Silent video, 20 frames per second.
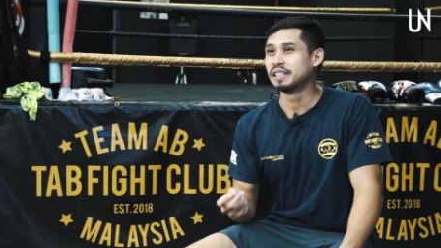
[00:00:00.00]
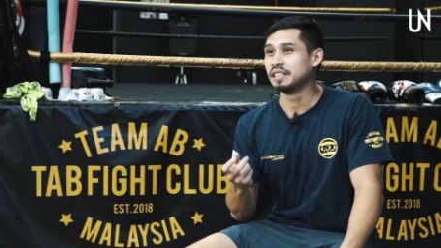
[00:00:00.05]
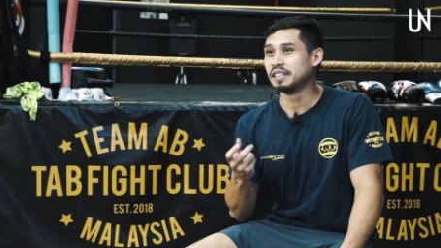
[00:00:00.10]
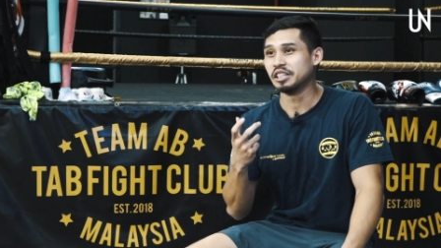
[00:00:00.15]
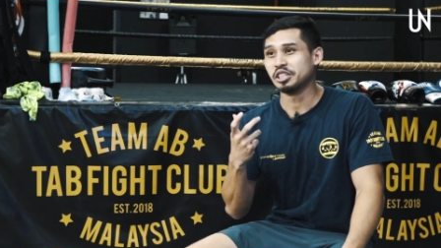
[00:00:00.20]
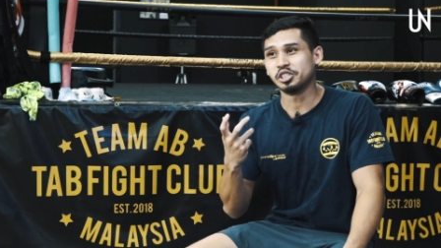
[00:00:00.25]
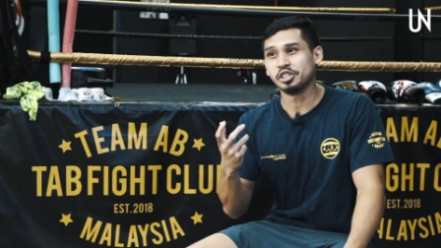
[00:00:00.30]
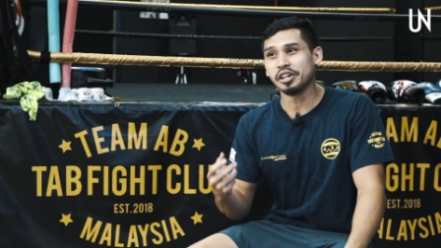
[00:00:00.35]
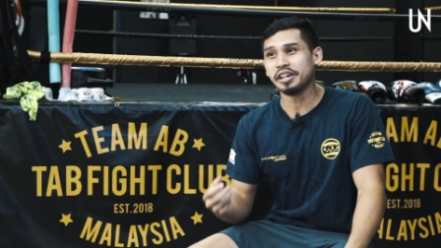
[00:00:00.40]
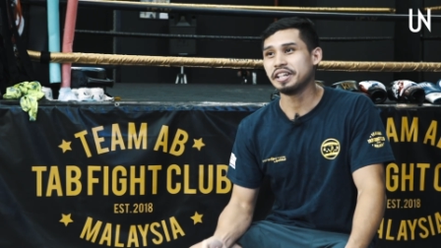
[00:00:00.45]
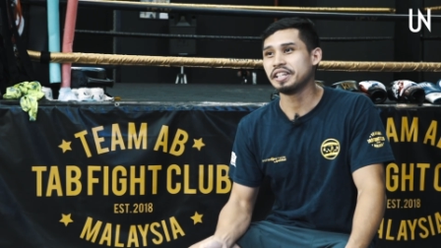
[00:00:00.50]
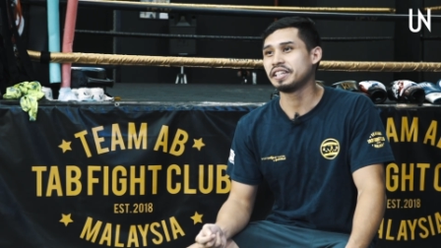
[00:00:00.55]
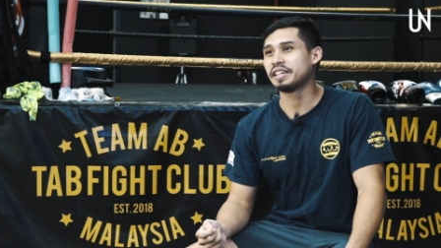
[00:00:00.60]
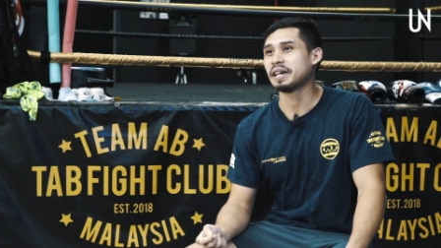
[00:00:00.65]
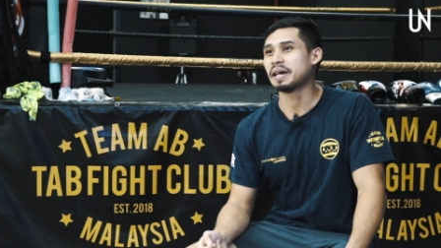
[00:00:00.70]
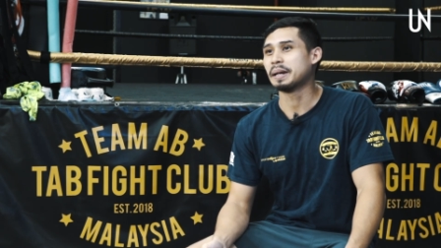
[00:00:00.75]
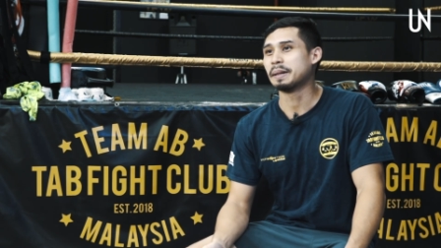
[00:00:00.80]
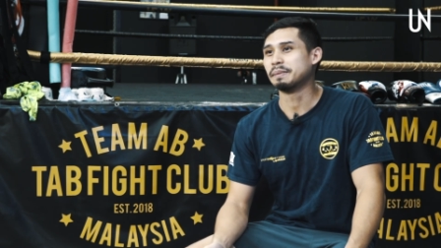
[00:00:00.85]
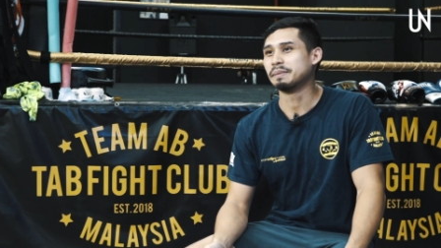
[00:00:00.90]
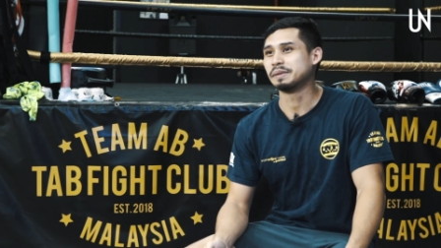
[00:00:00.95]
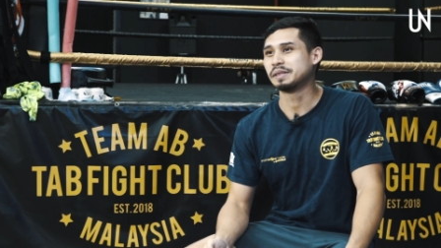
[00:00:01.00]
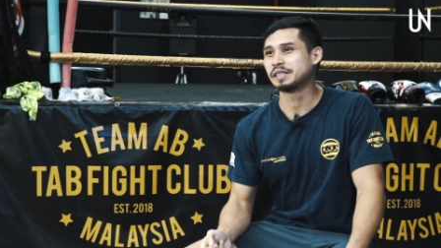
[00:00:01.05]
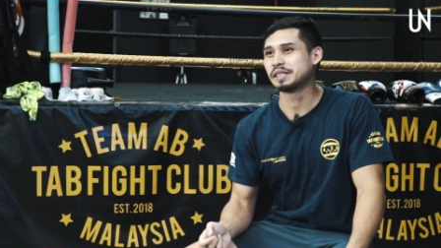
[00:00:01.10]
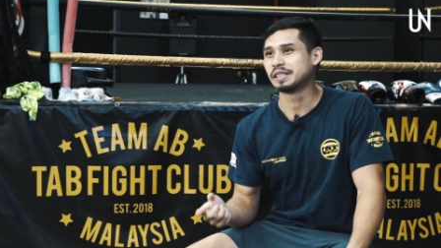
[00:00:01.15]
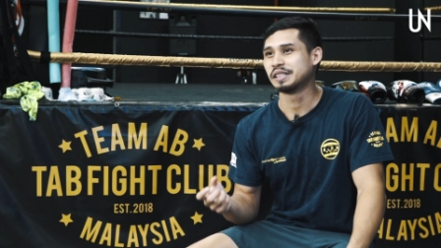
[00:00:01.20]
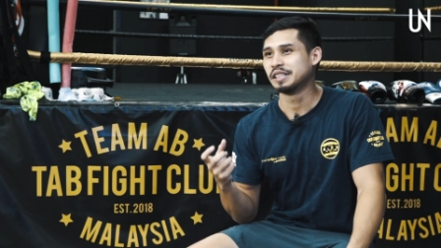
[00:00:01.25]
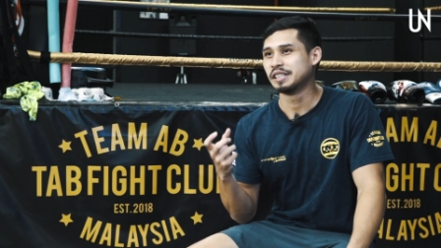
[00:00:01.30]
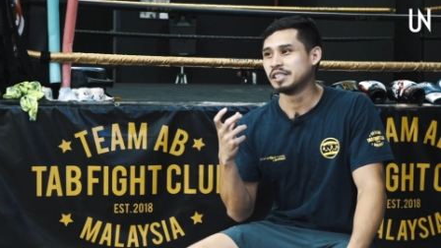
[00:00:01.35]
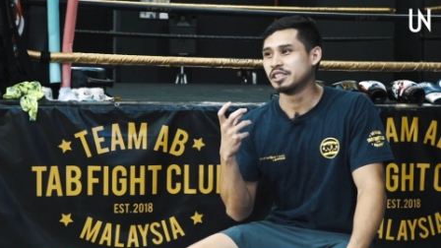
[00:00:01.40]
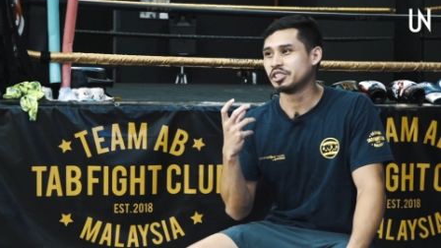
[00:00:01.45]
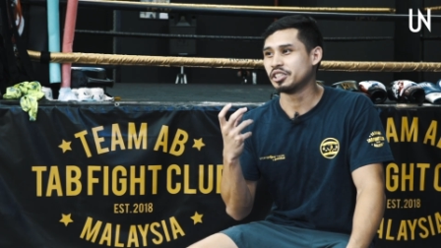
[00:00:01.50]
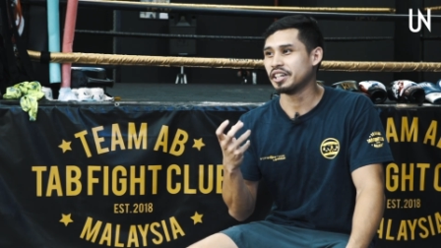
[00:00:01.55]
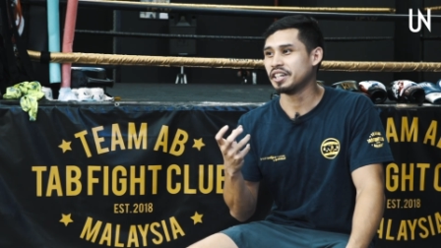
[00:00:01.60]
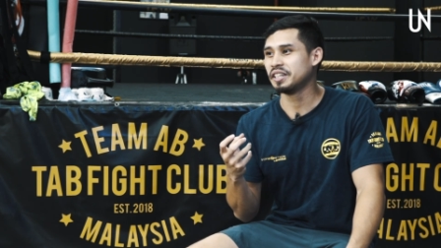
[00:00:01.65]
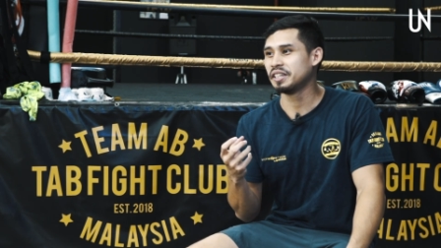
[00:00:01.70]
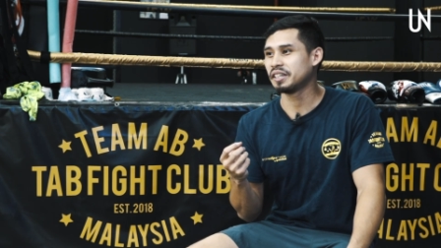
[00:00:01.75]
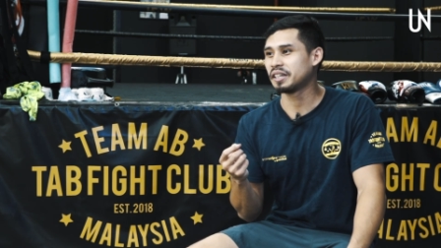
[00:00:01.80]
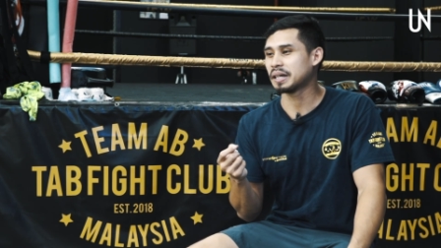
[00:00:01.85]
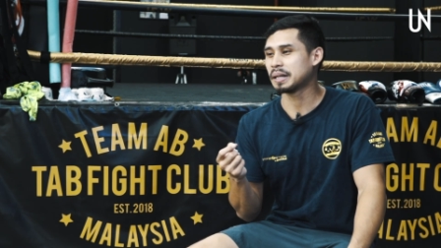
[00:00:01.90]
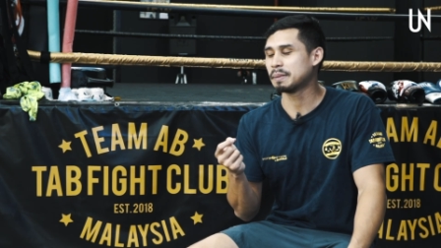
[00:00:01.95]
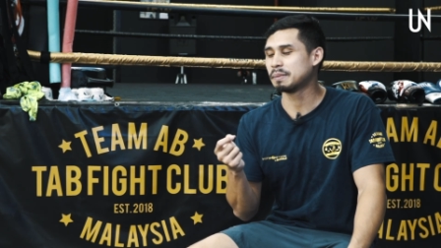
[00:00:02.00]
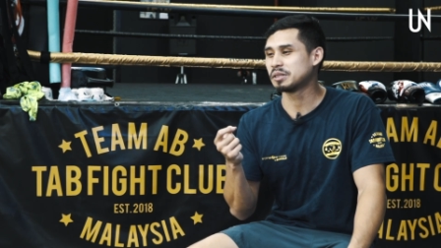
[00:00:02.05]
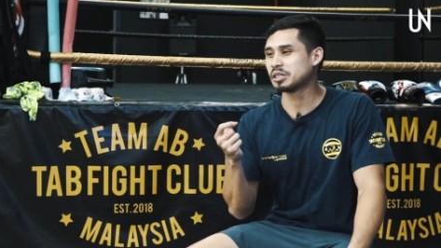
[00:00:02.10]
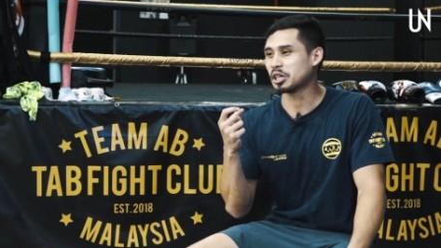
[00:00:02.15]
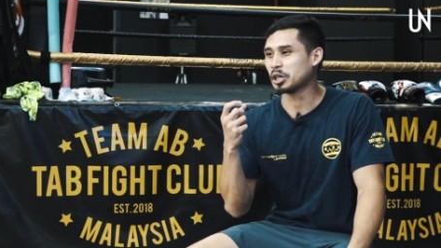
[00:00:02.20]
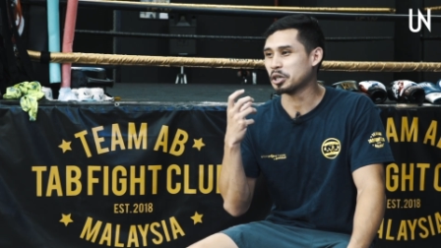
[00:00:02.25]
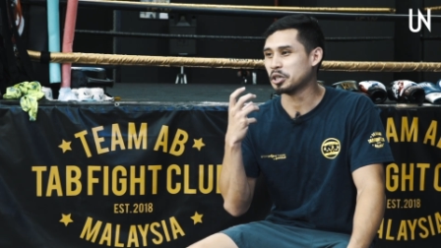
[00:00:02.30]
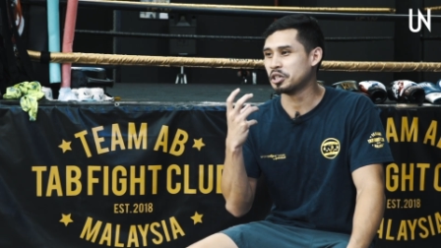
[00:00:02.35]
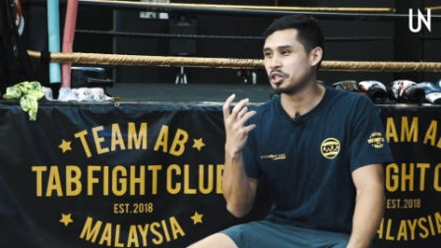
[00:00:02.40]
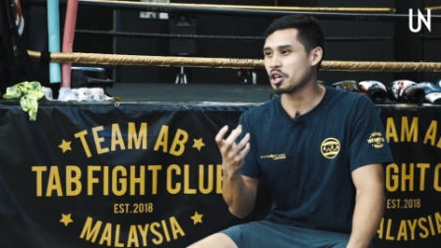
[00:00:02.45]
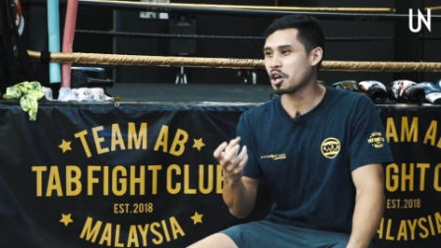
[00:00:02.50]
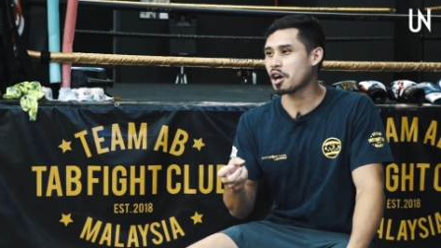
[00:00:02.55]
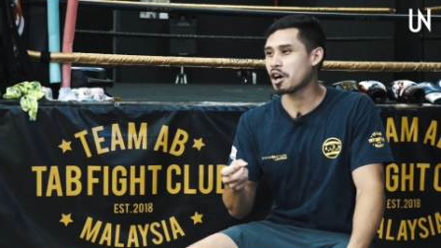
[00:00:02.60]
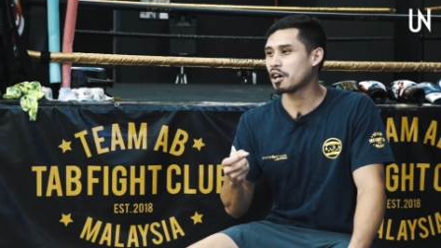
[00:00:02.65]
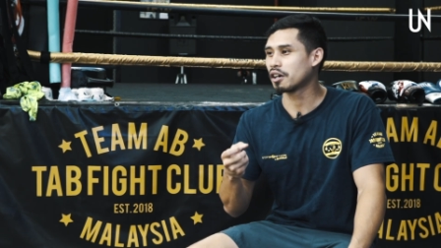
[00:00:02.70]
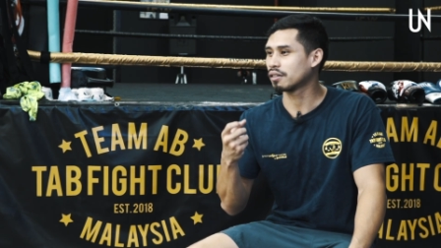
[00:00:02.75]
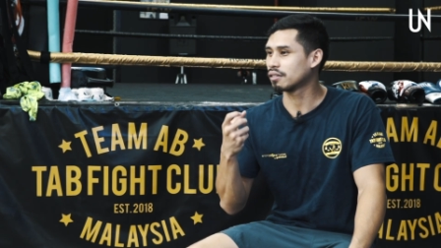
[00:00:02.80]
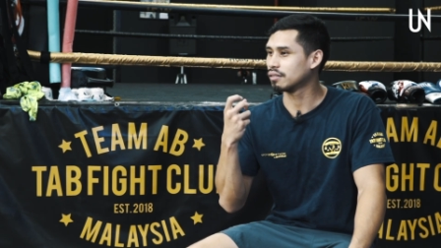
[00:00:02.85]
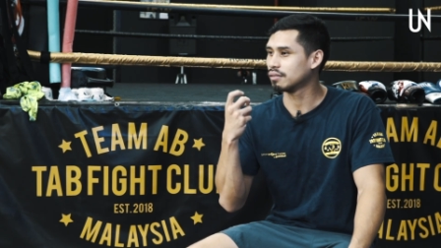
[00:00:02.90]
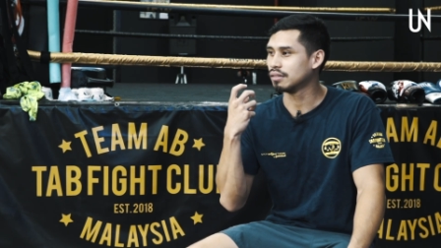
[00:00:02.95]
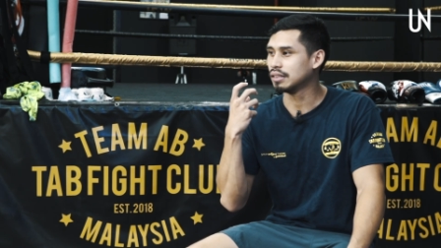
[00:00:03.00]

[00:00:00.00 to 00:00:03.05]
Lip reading: The training camps. Training camps are dark,